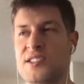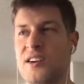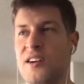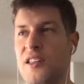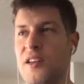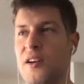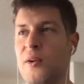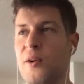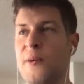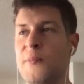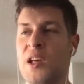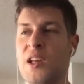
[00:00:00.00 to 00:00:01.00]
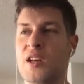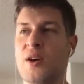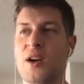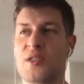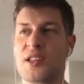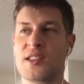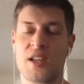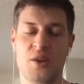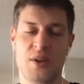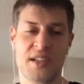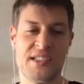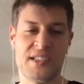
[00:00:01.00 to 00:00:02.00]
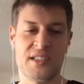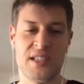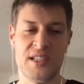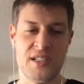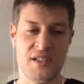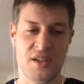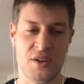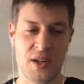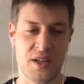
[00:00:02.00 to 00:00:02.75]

although you know I don't think that you necessarily need to do it.